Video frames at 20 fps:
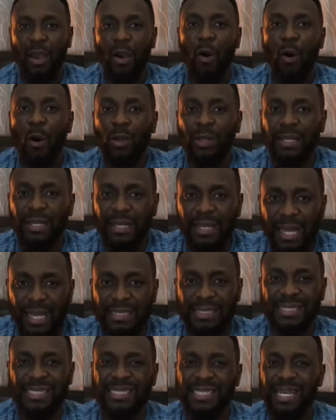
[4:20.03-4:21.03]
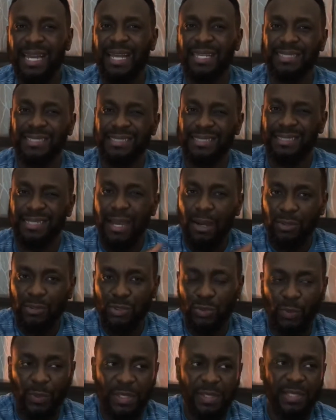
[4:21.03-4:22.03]
unless she has dealt
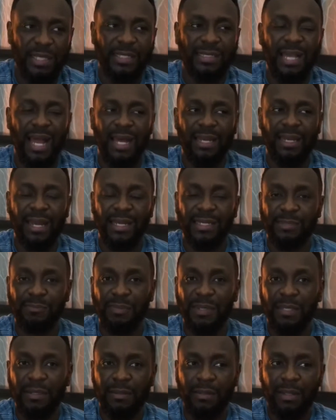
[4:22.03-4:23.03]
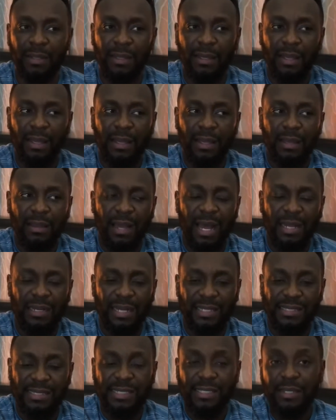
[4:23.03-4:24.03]
with it and has
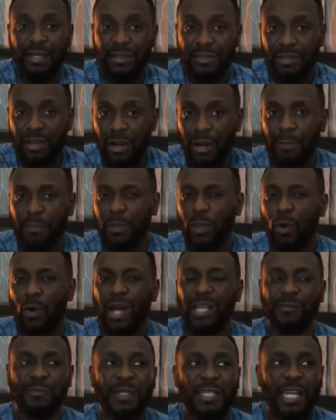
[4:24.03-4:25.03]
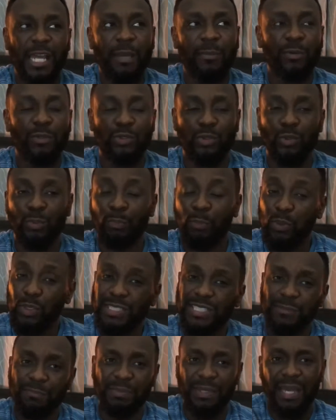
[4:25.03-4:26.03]
seen a therapy or has been able to put
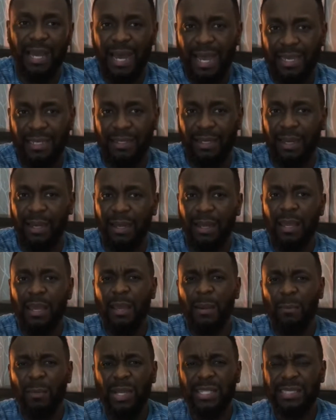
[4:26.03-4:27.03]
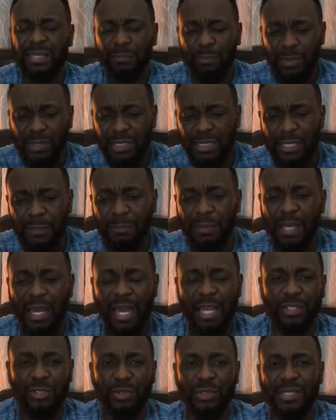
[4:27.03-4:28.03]
it behind her. But putting it
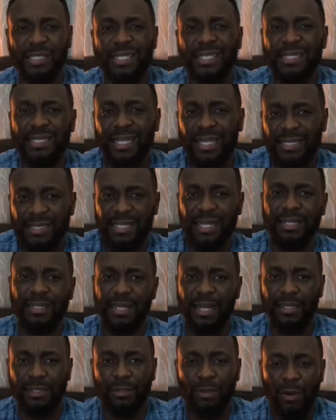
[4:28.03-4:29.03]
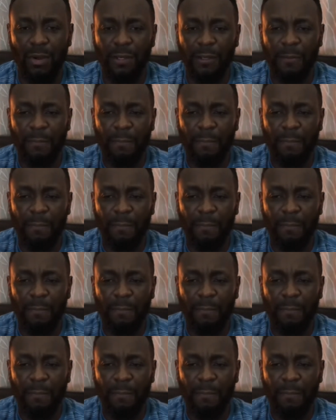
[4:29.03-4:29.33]
behind you is easier said than done.